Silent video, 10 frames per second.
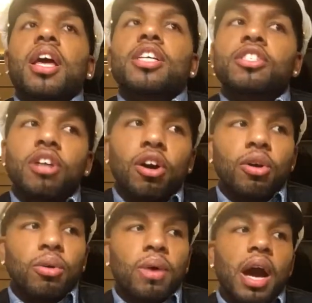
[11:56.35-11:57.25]

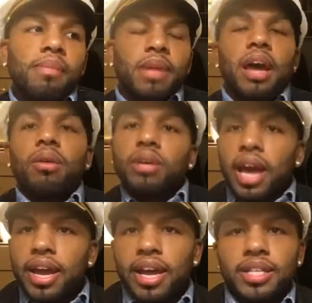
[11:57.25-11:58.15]
So I'm like,
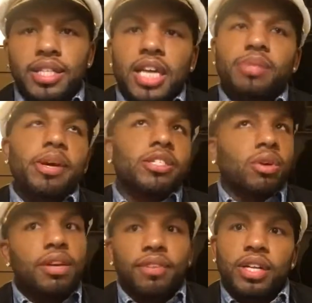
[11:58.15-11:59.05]
okay, he ain't text back, so
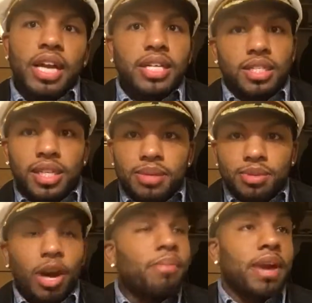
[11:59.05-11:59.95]
he really not asleep, so I'm